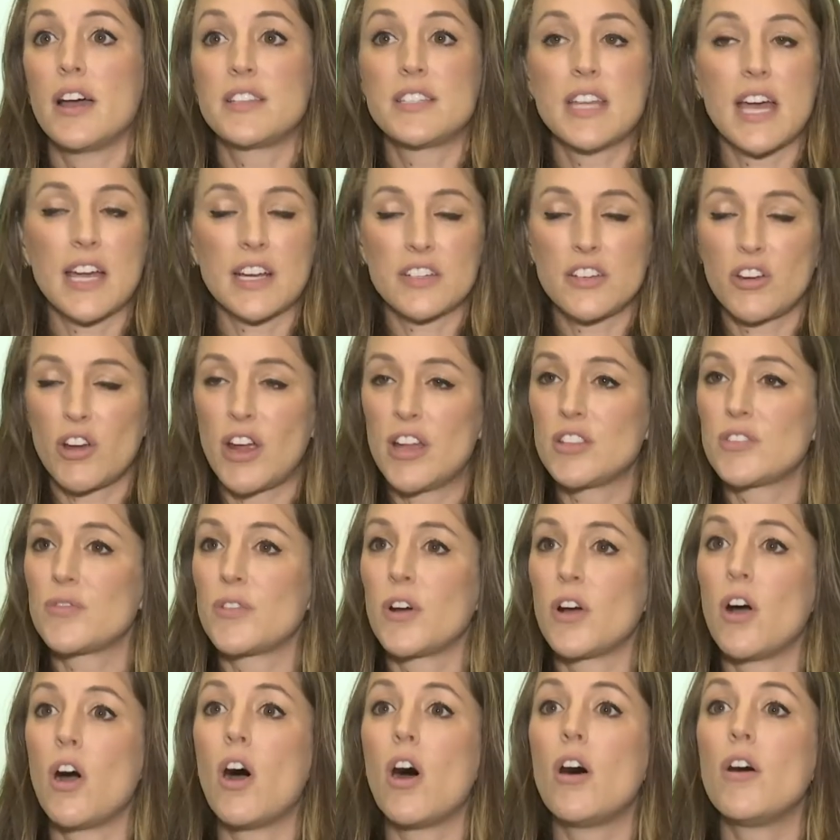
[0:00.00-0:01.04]
tech
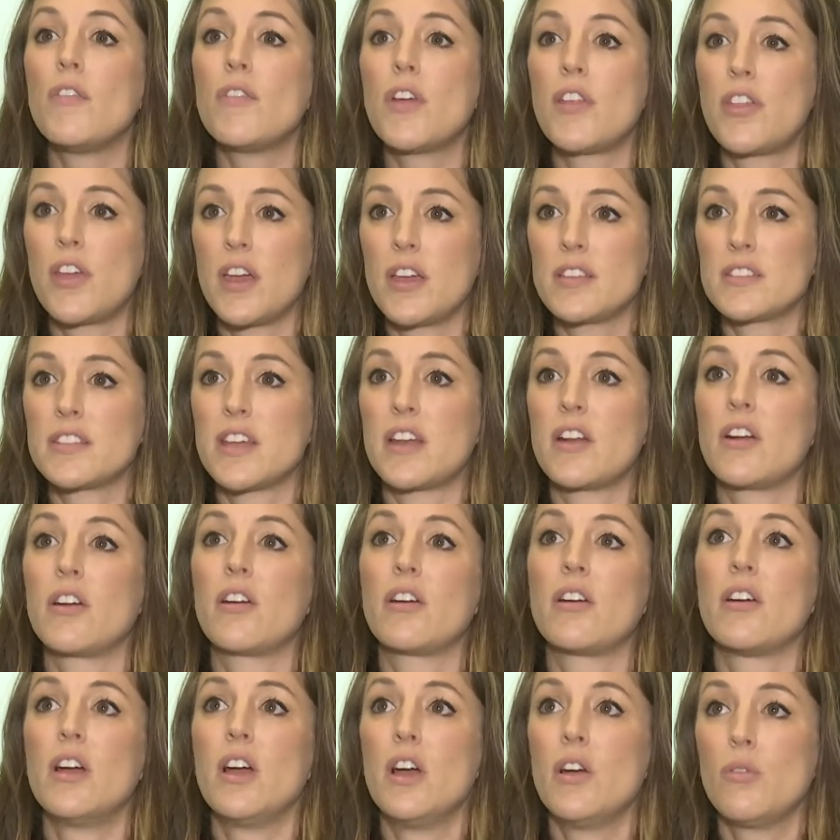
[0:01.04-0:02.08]
transfer, all of the things that
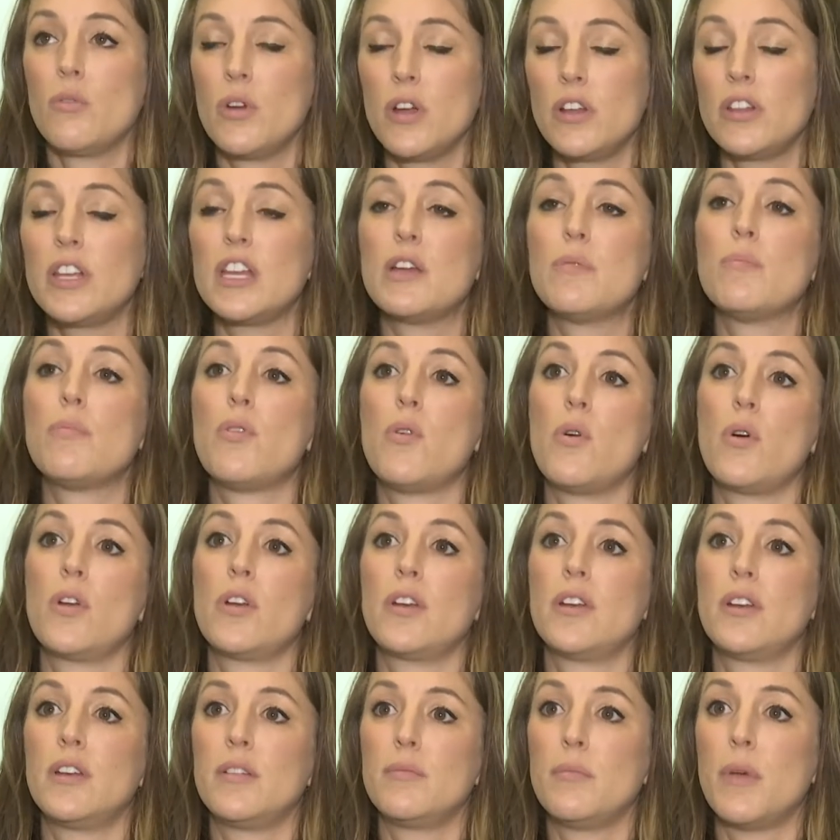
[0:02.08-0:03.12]
are really
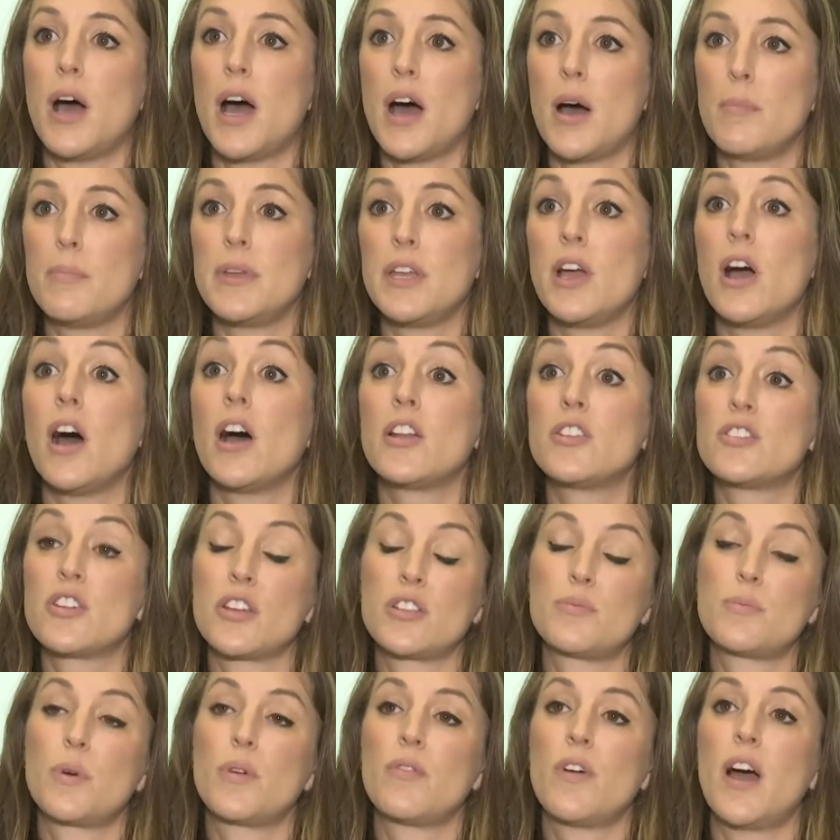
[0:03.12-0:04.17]
important beyond
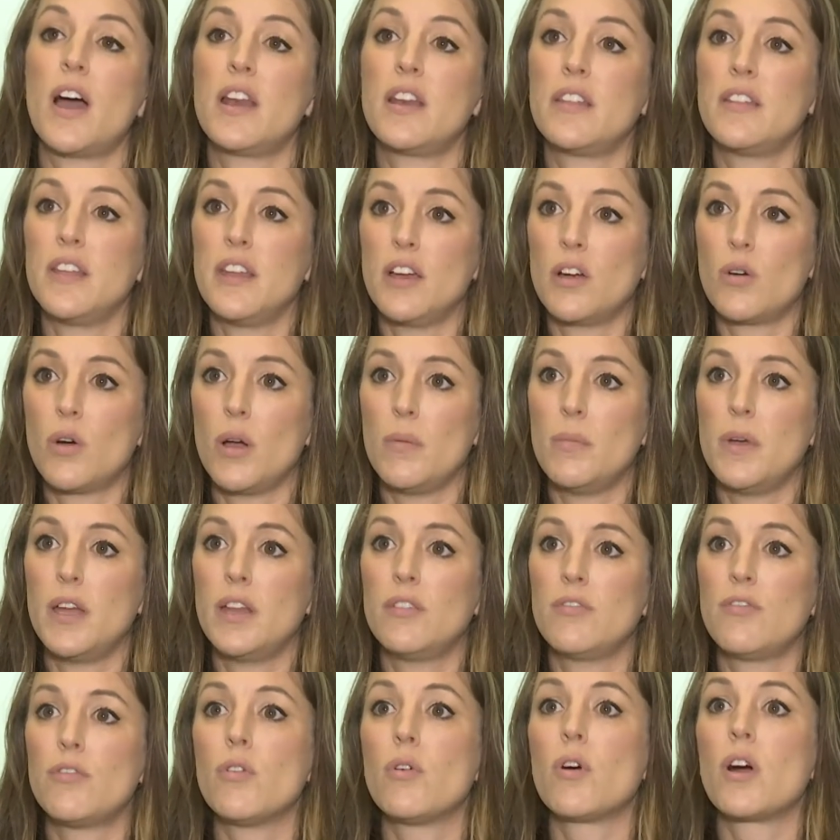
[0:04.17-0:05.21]
just providing the
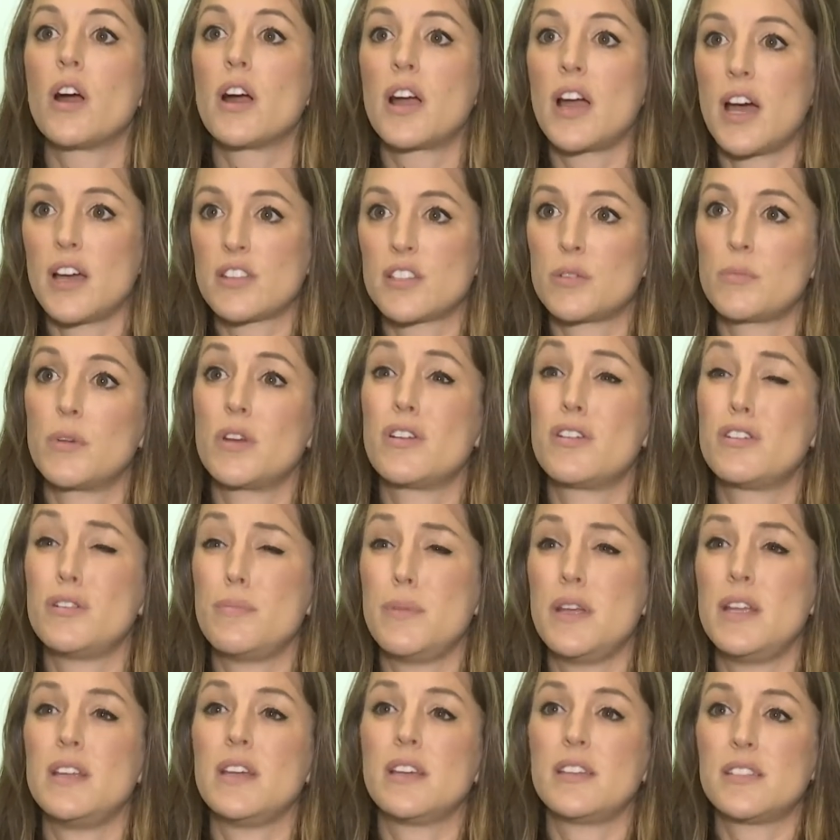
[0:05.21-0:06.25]
equipment for our customer to
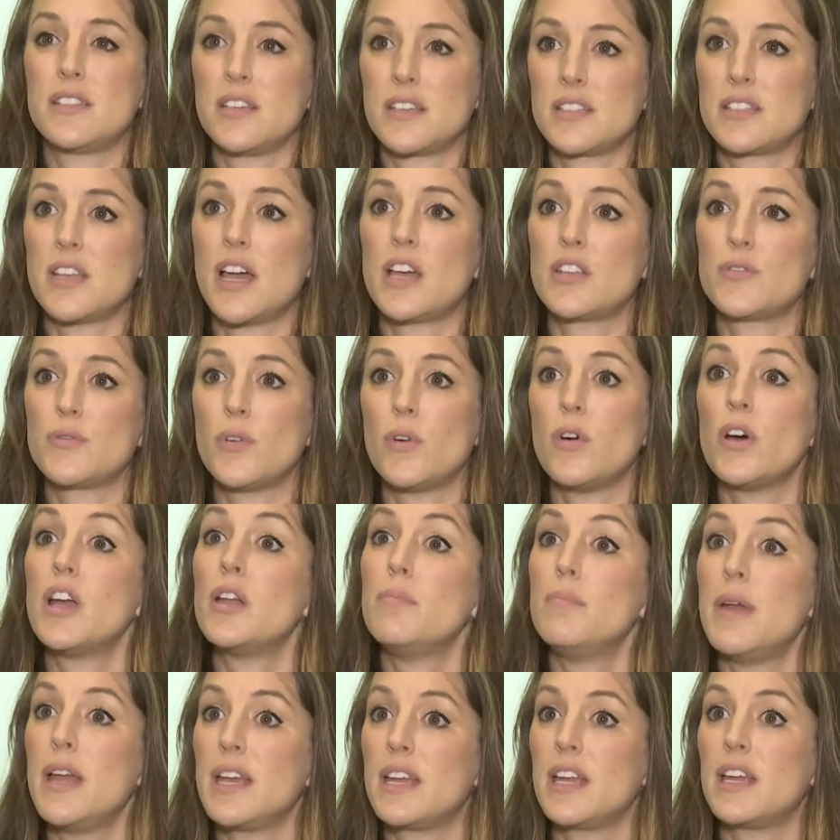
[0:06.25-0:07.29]
be successful
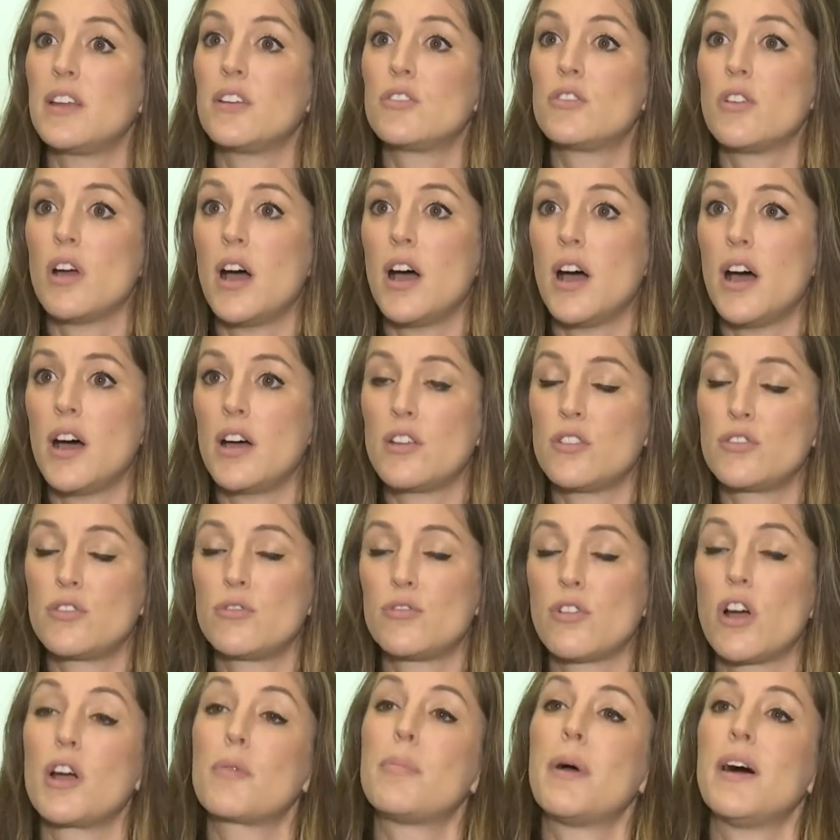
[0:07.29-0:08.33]
in making
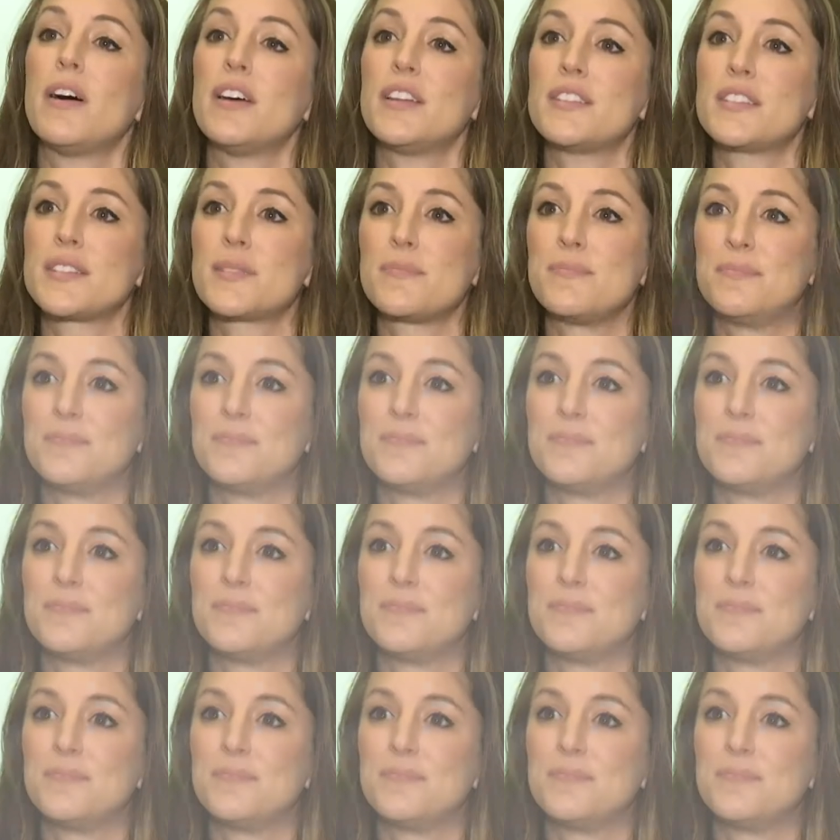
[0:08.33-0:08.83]
drug pellets.